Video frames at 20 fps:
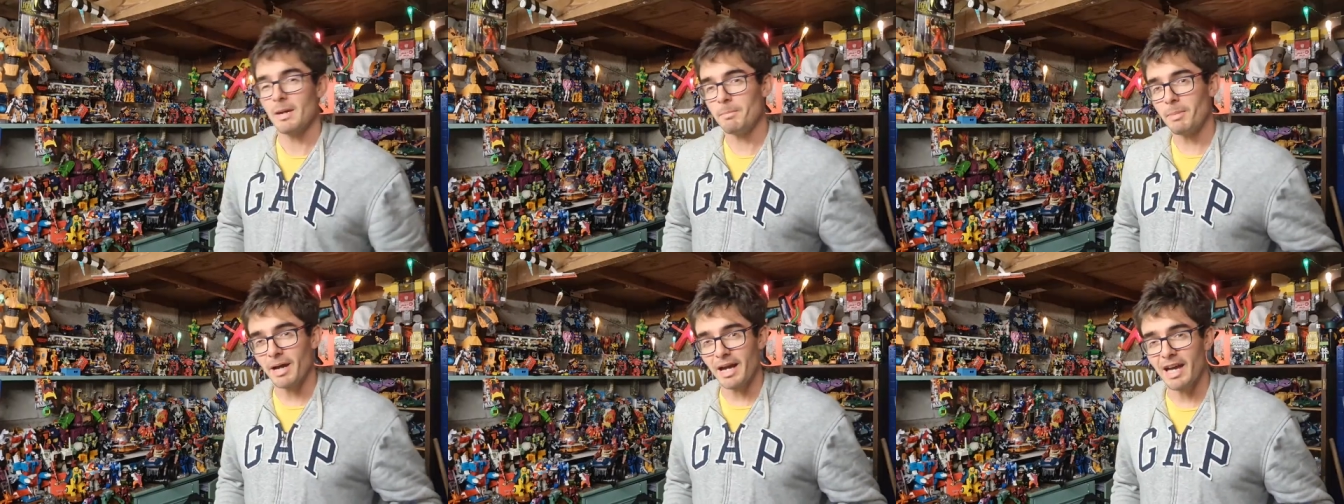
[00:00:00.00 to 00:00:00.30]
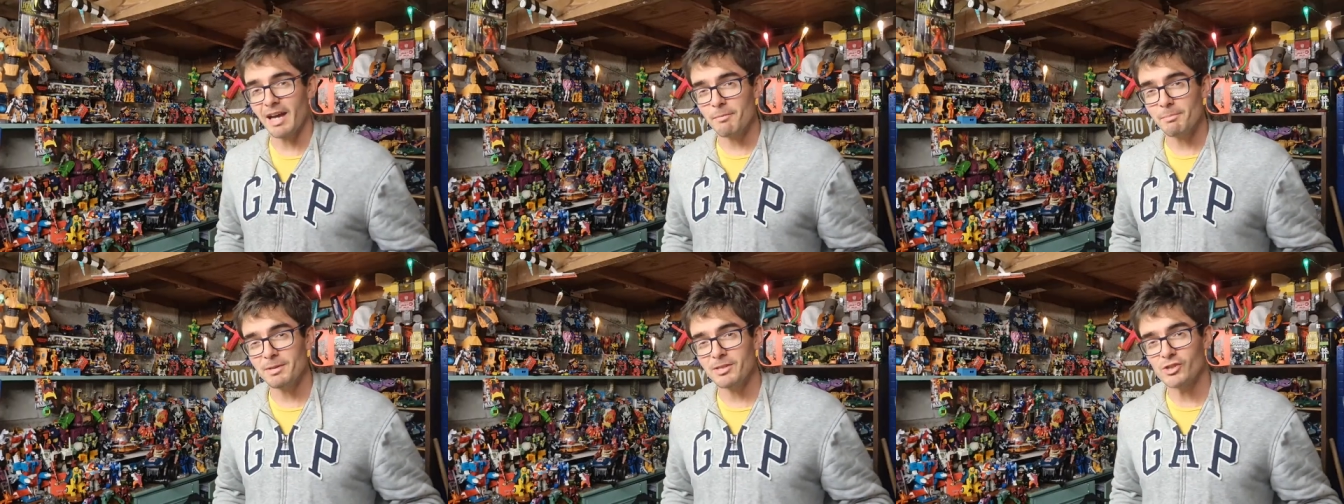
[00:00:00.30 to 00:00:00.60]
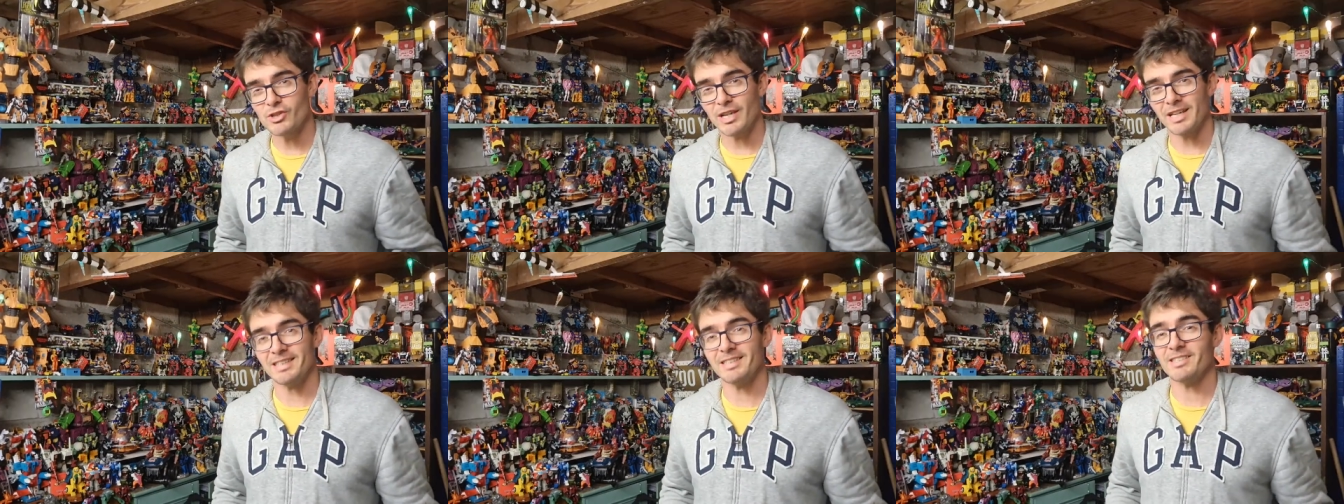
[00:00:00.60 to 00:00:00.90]
But I have been
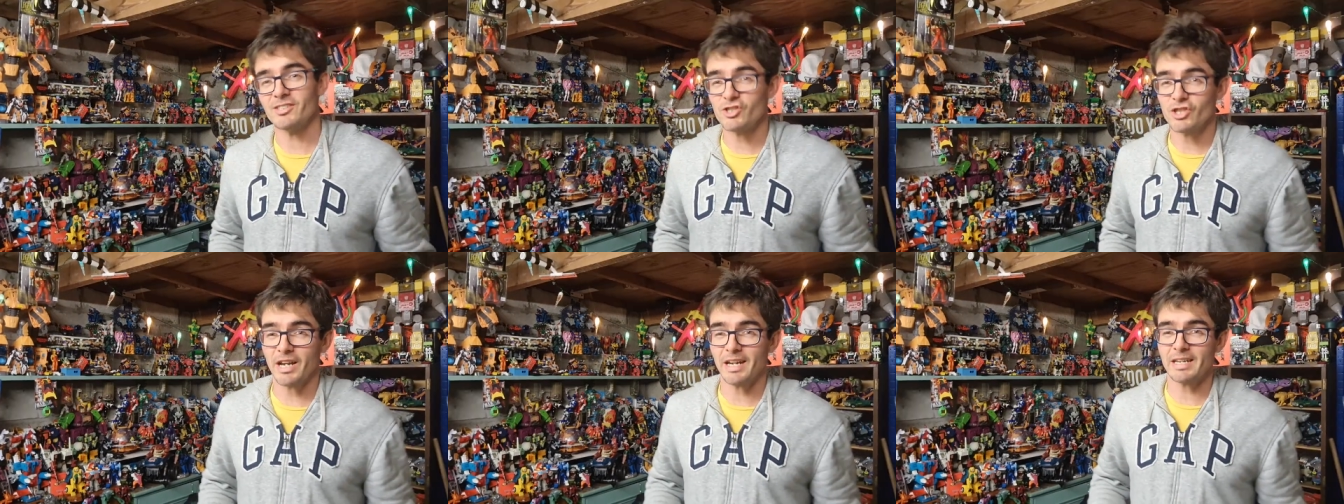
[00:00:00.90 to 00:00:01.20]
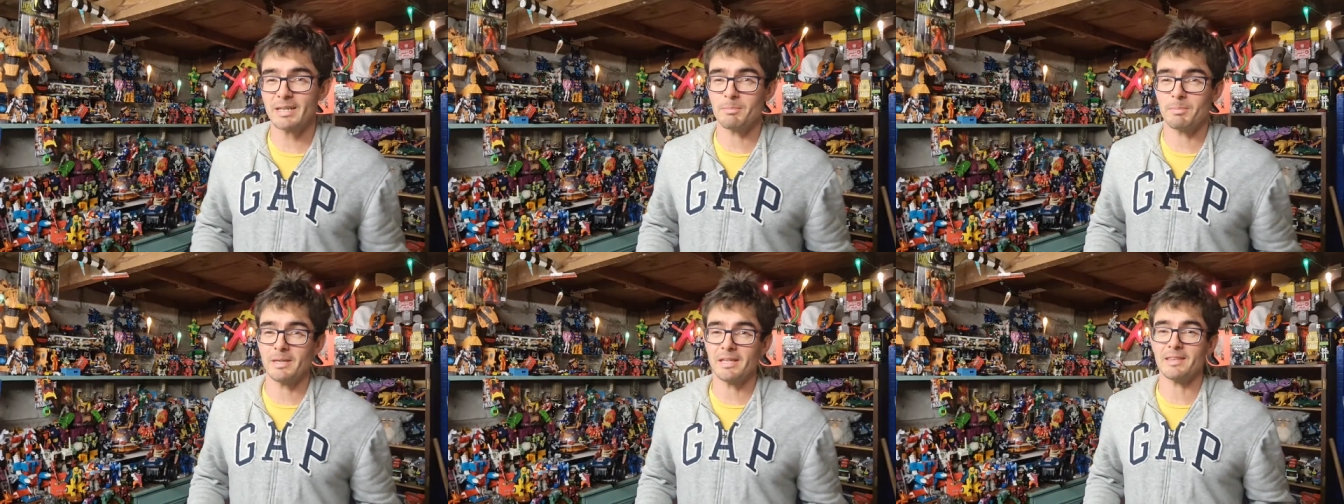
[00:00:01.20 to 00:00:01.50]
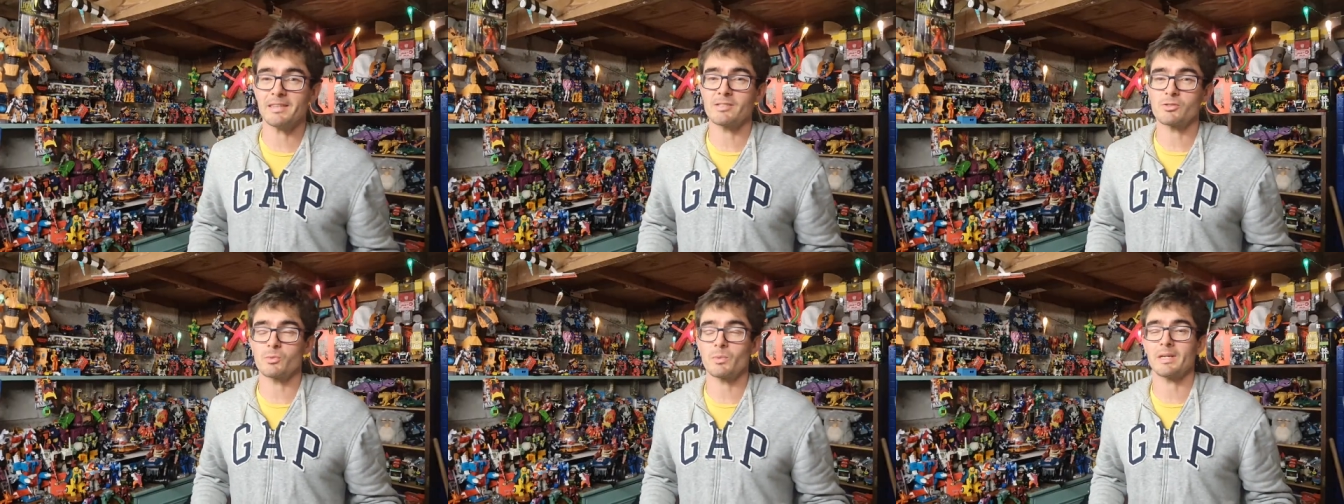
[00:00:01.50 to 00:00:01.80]
chatting to Chatty
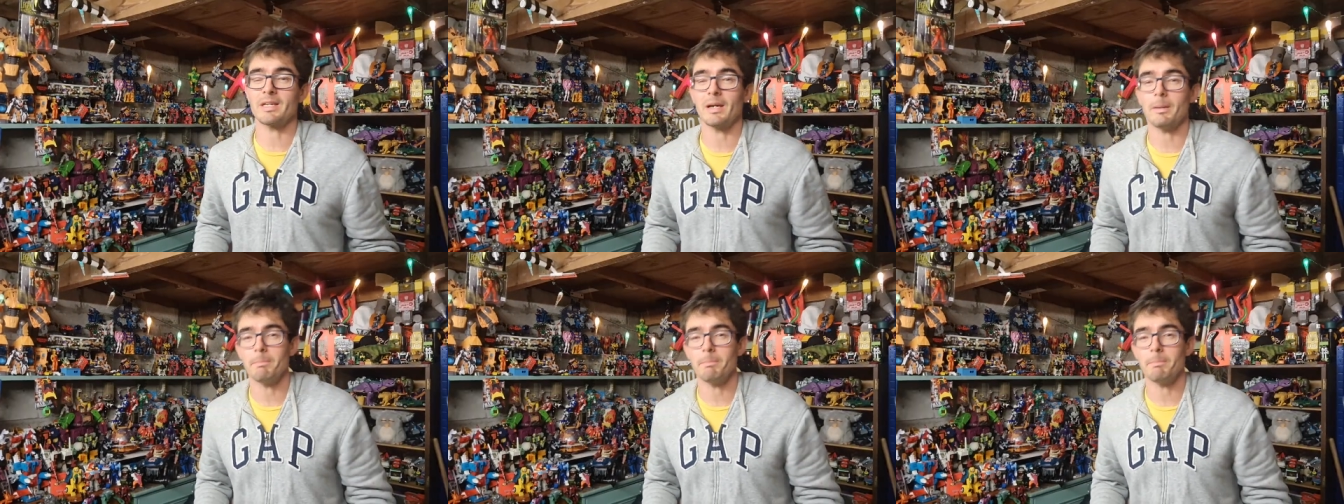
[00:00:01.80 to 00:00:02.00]
Pete this week